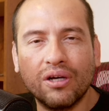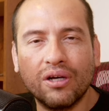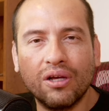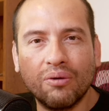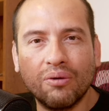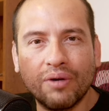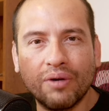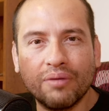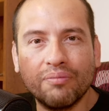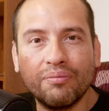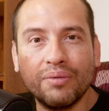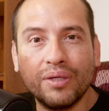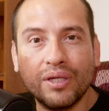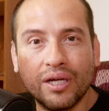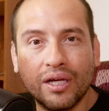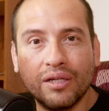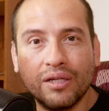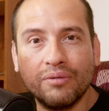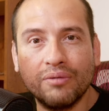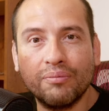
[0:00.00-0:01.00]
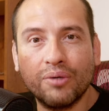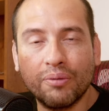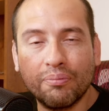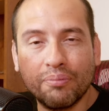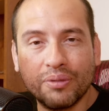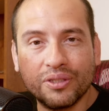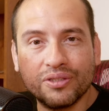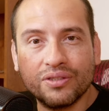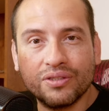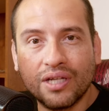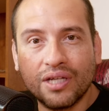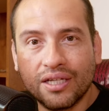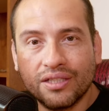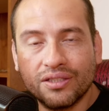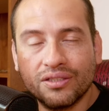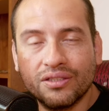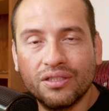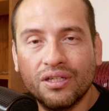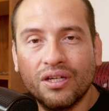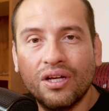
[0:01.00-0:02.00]
Holloway being a little more
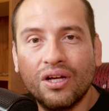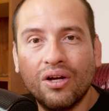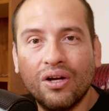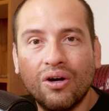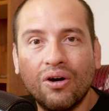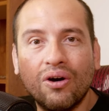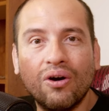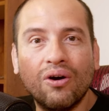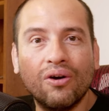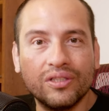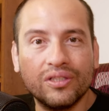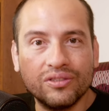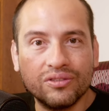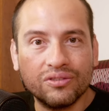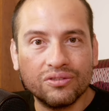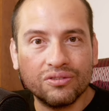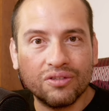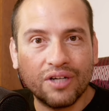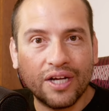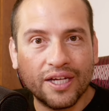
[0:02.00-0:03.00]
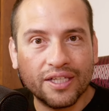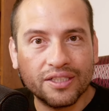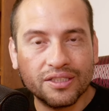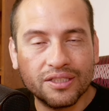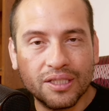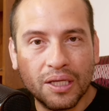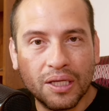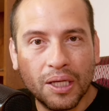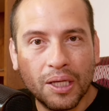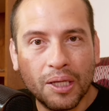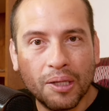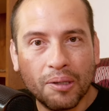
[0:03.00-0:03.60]
precise on his strikes.